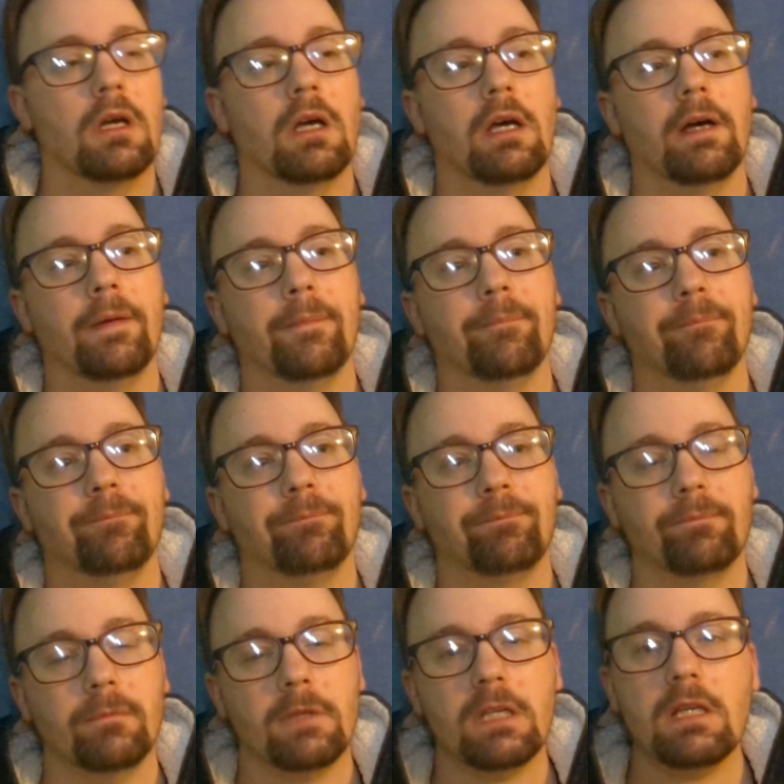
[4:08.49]
Um,
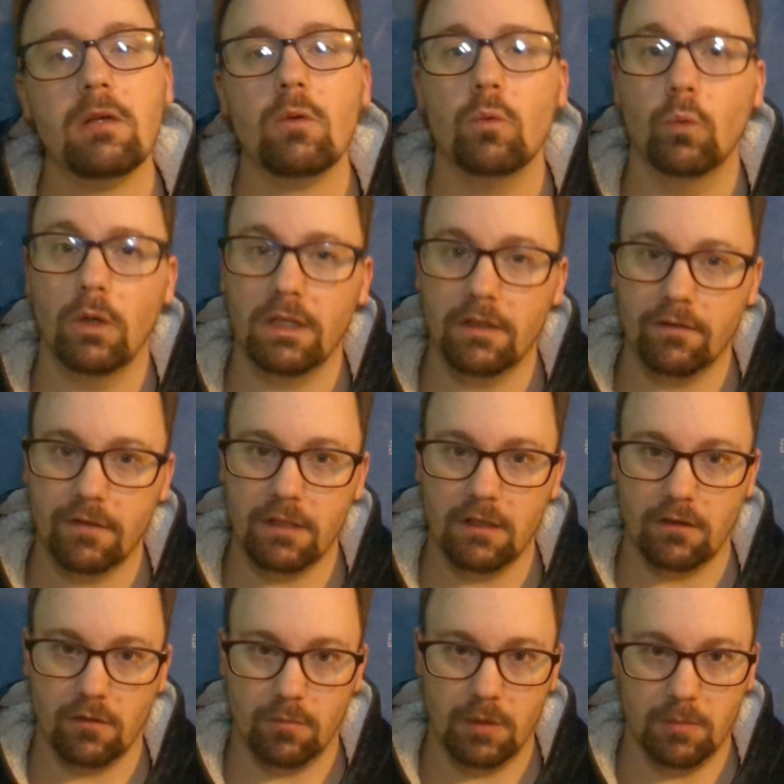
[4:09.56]
one of the
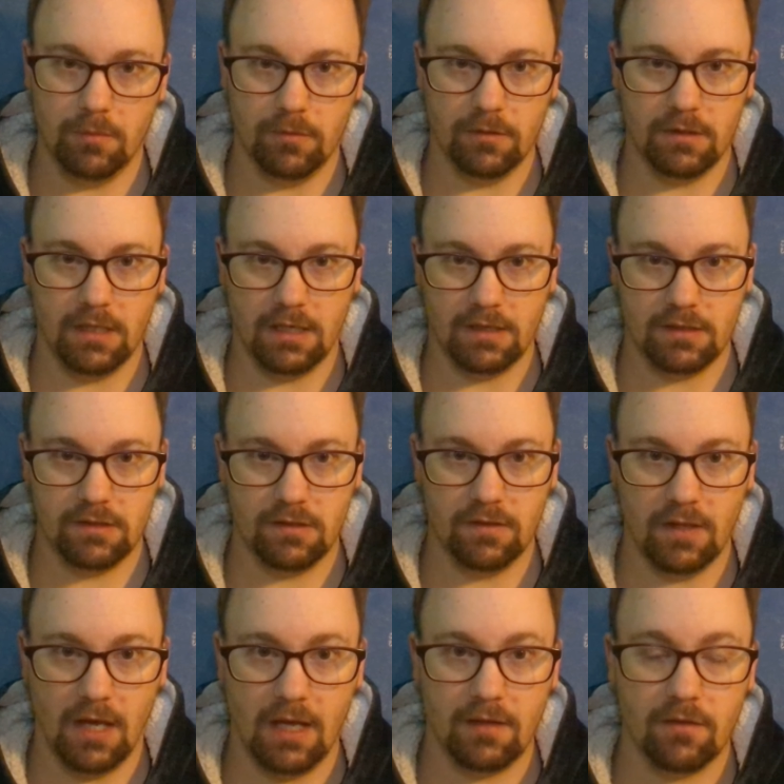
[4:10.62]
other people attached to
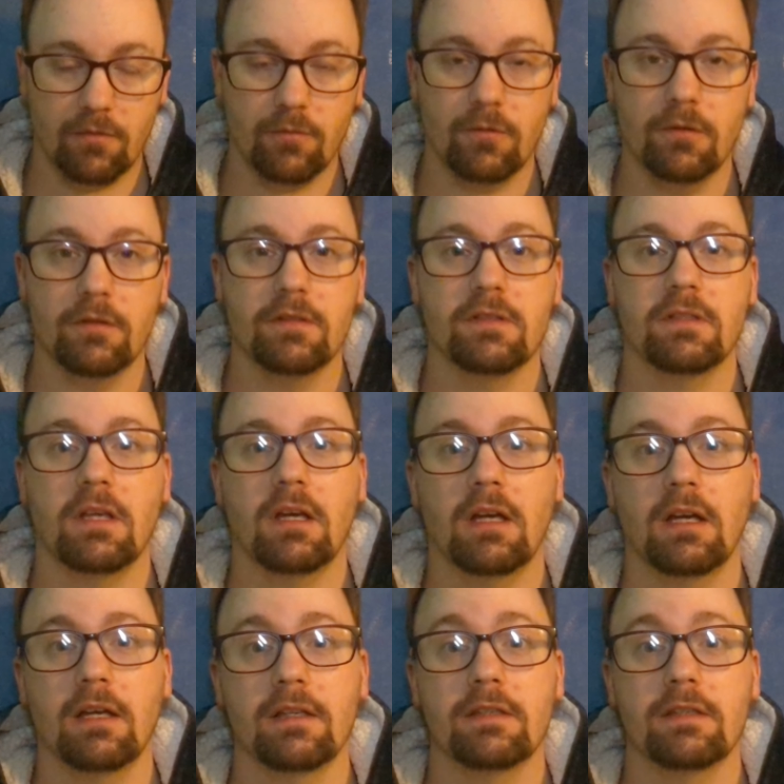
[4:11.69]
that was uh,